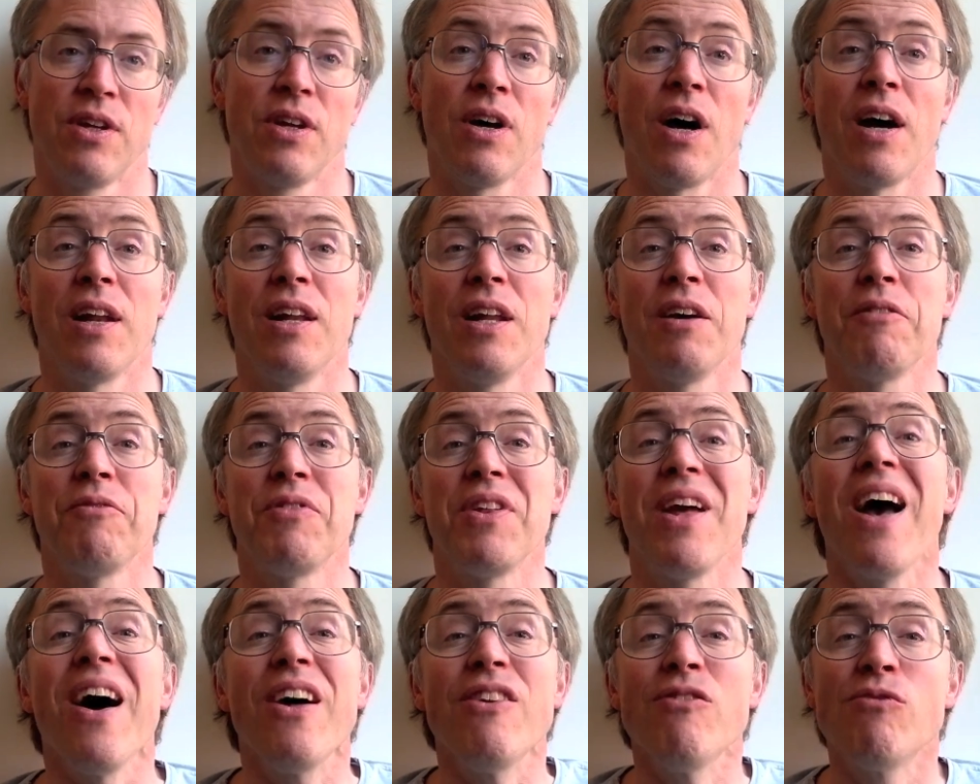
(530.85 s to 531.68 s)
I love
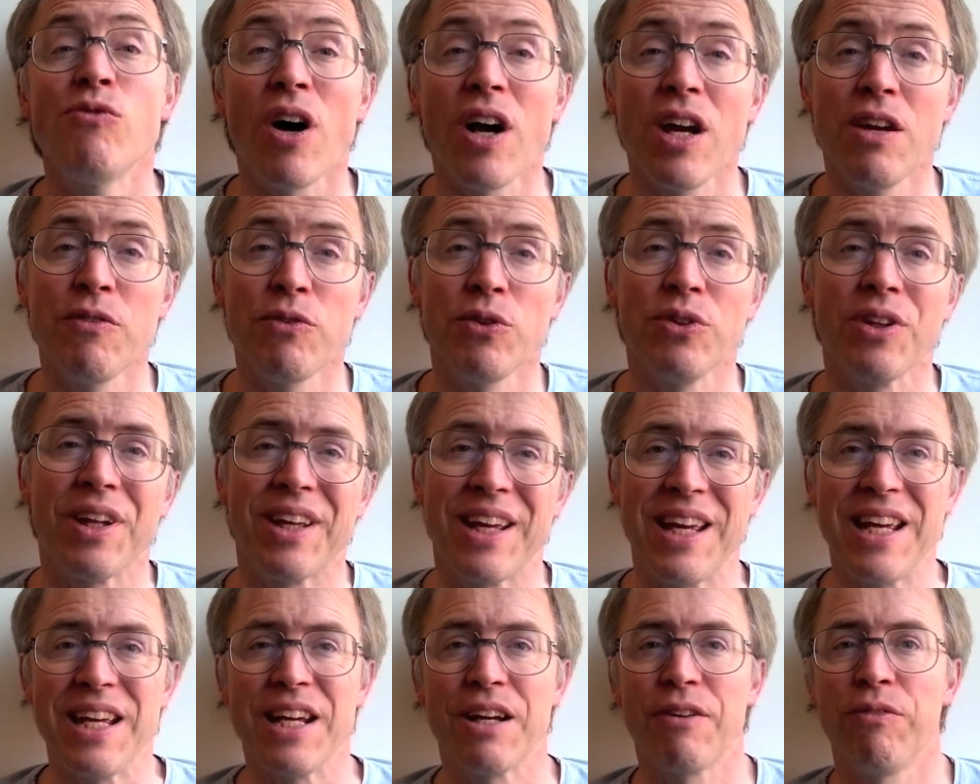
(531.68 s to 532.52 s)
the unrivaled
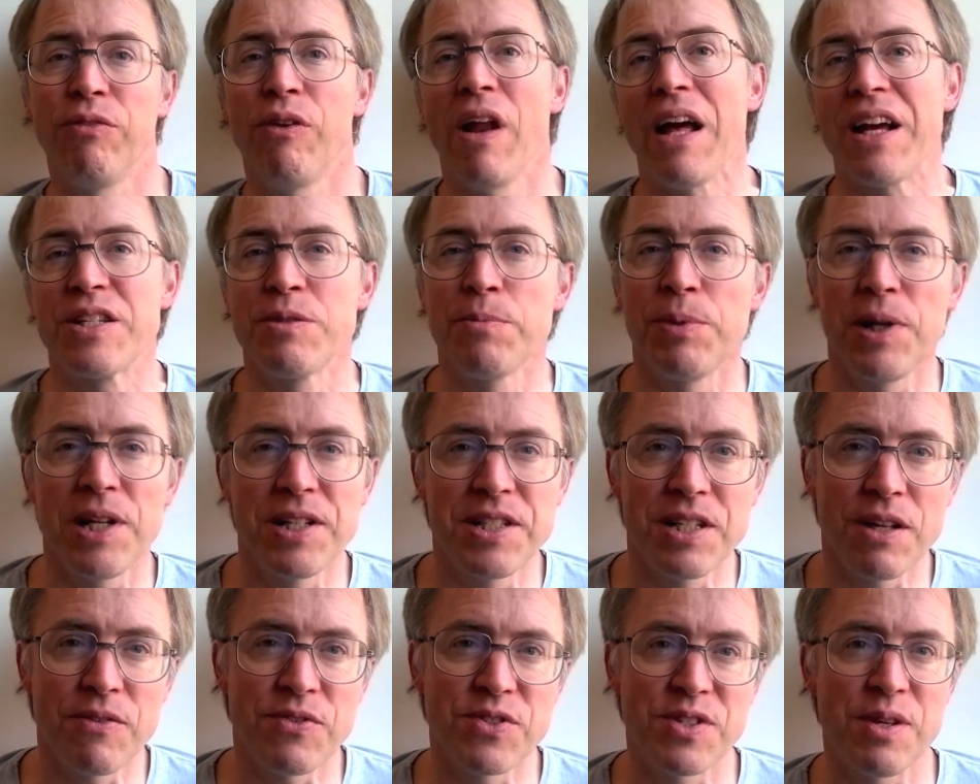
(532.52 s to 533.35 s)
geek
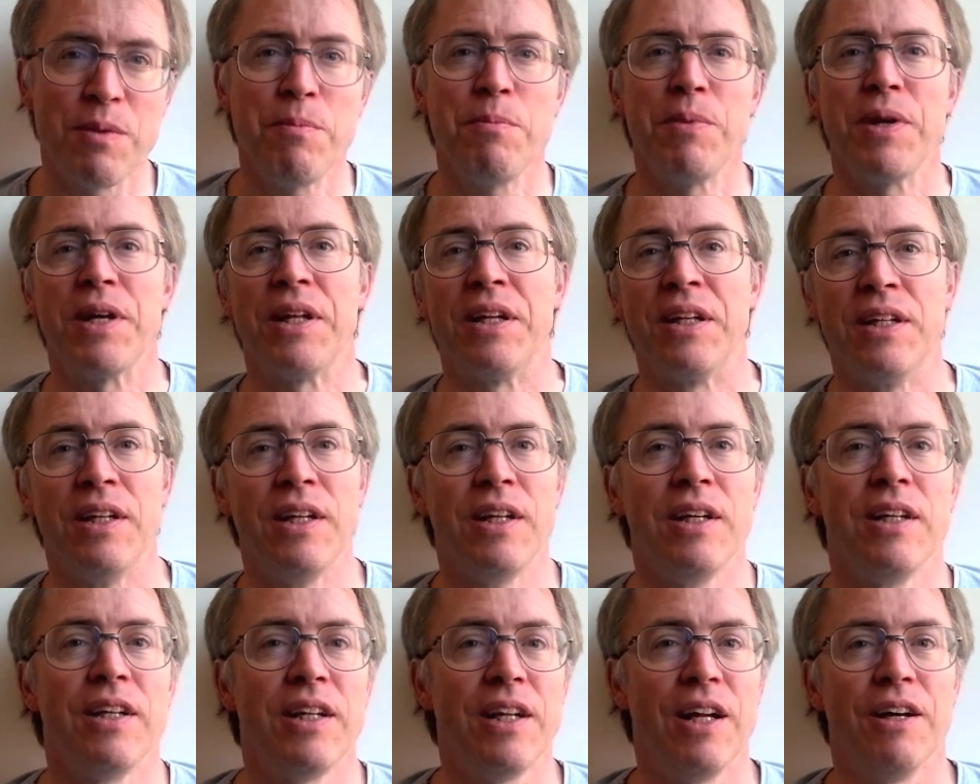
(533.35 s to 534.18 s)
flexibility of Symbian.
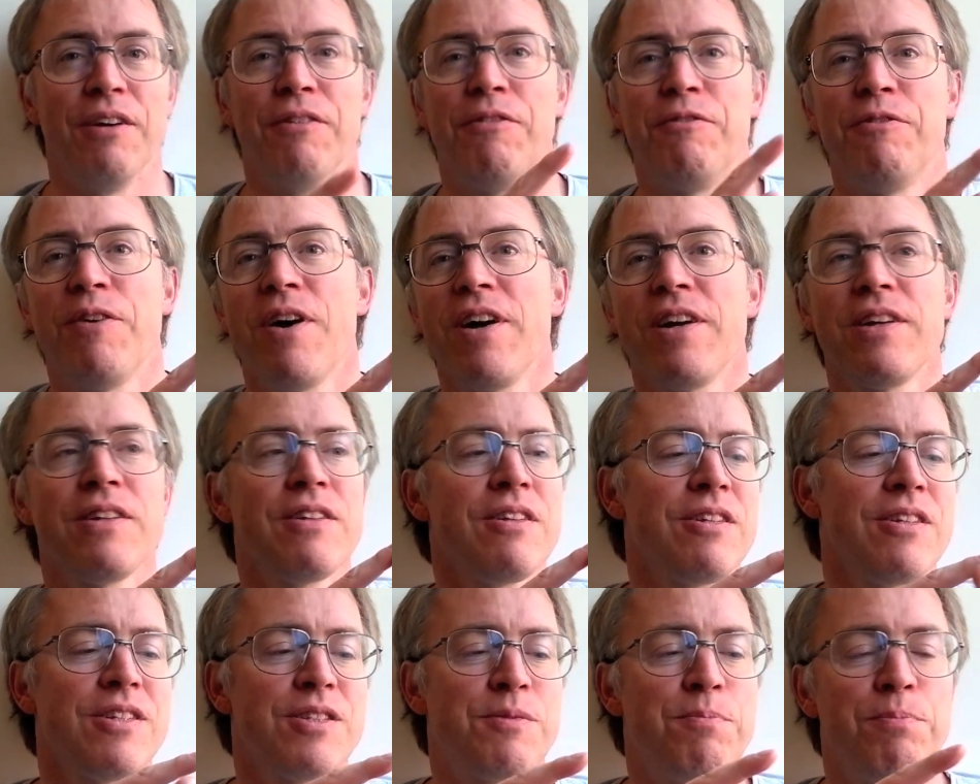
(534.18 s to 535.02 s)
And
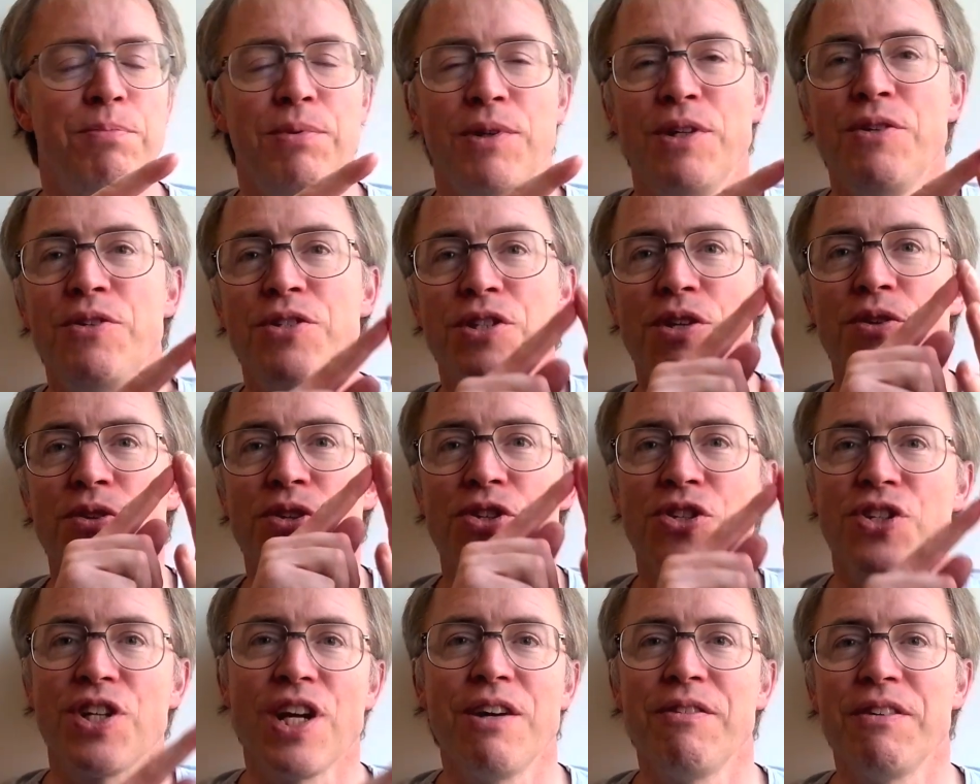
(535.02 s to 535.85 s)
files, Bluetooth
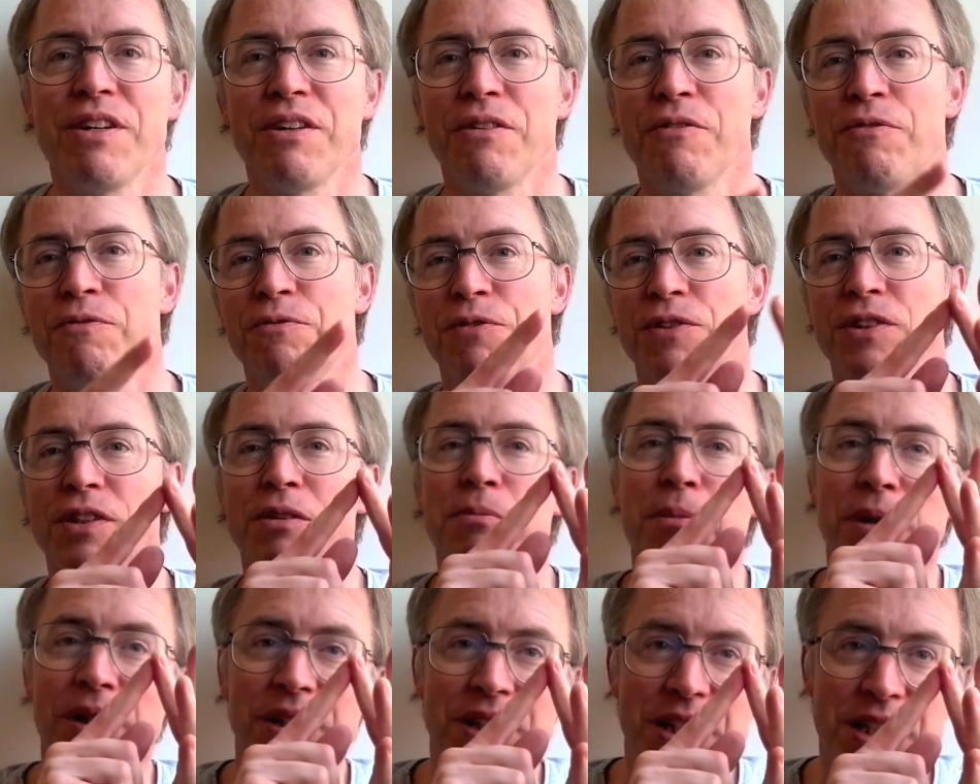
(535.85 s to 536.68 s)
sharing, full
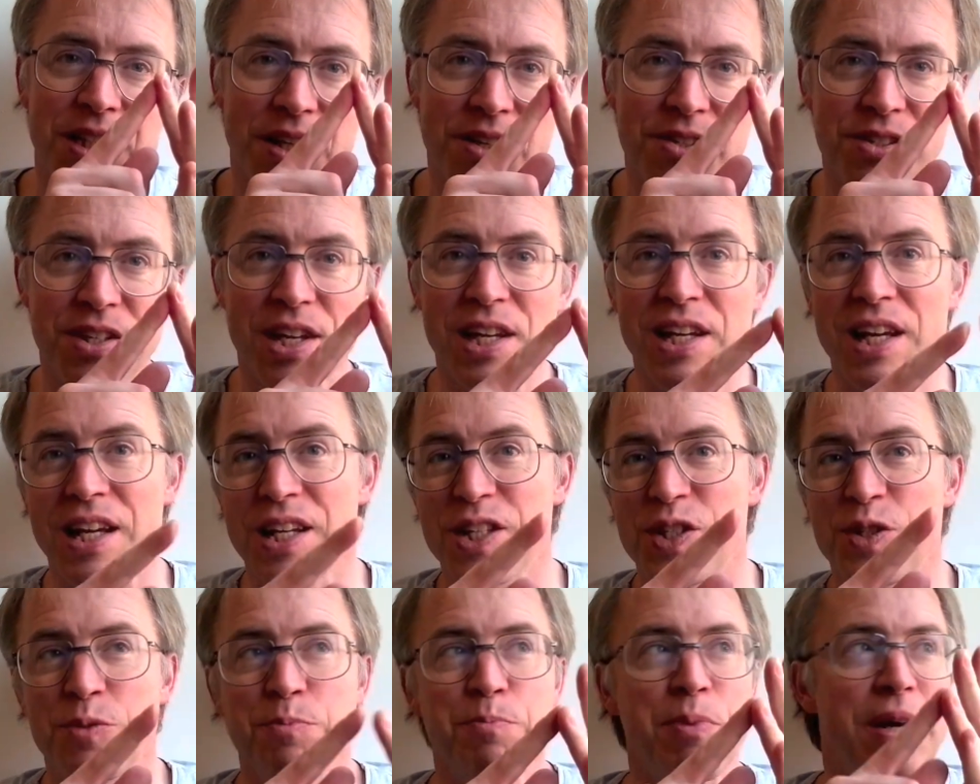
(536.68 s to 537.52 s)
multitasking,
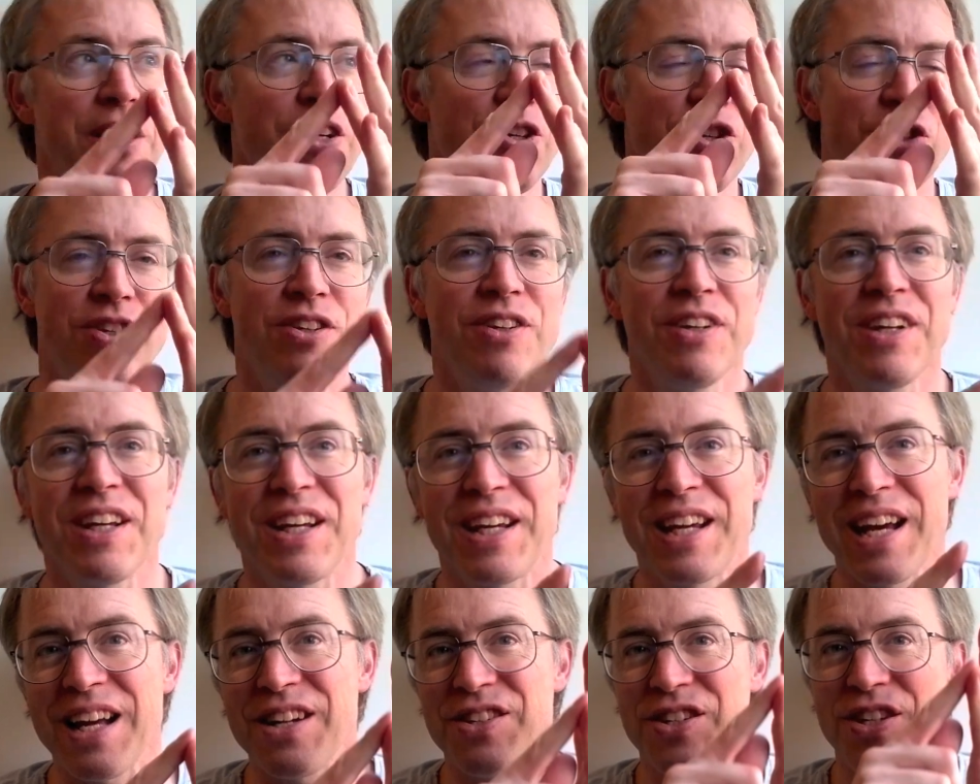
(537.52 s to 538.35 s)
expansion,
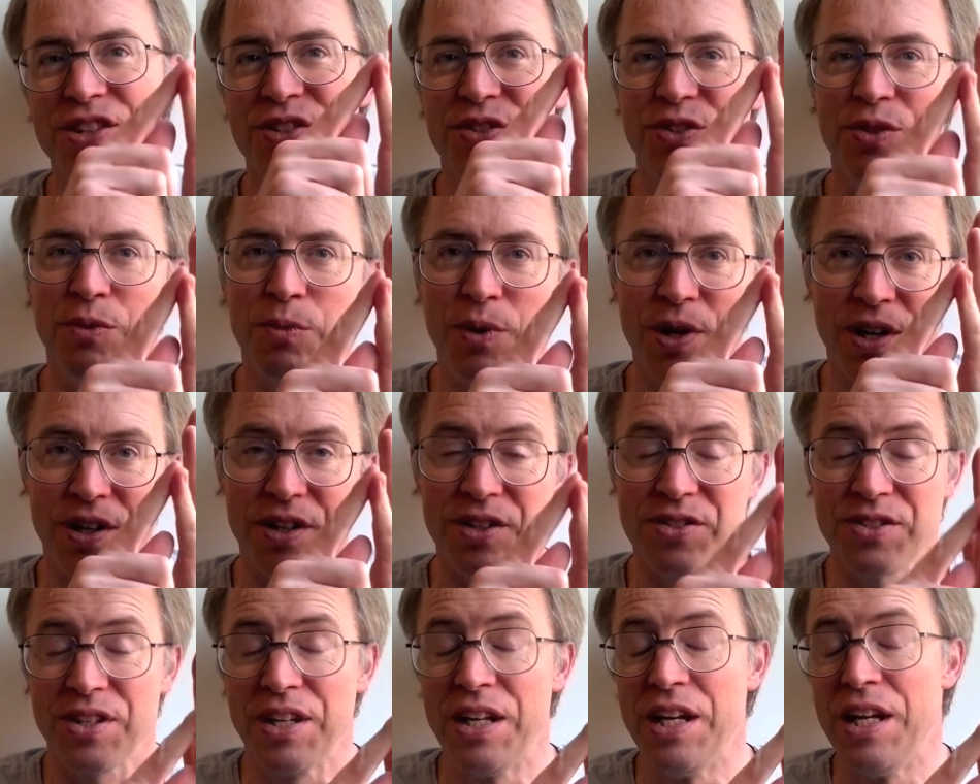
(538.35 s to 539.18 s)
gadgets, the
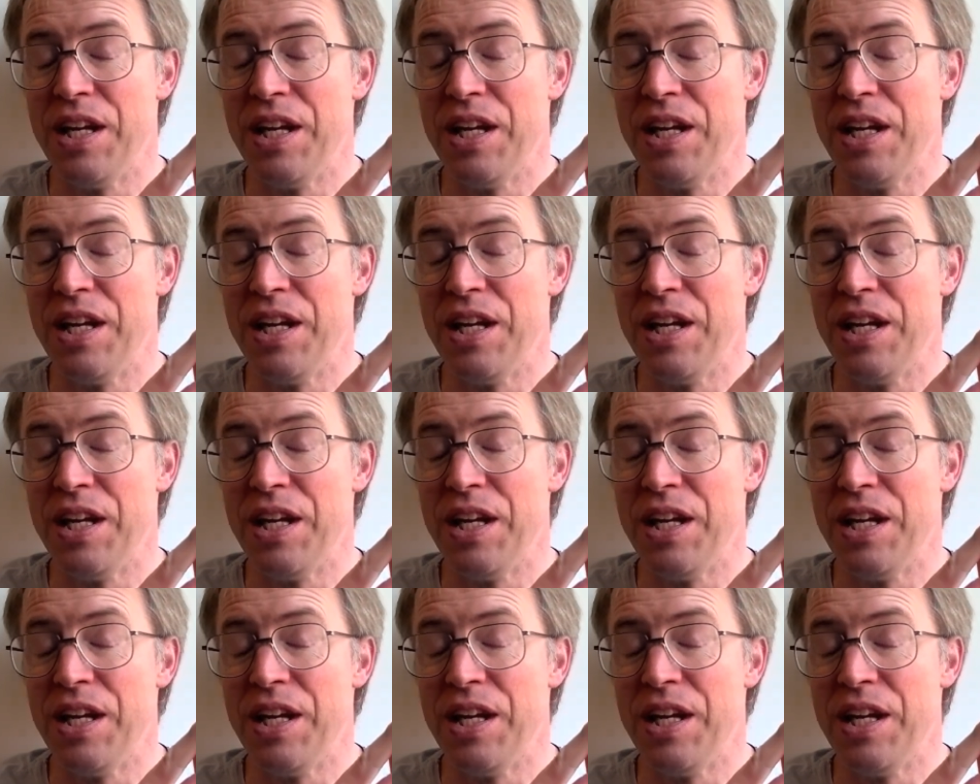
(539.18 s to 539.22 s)
works.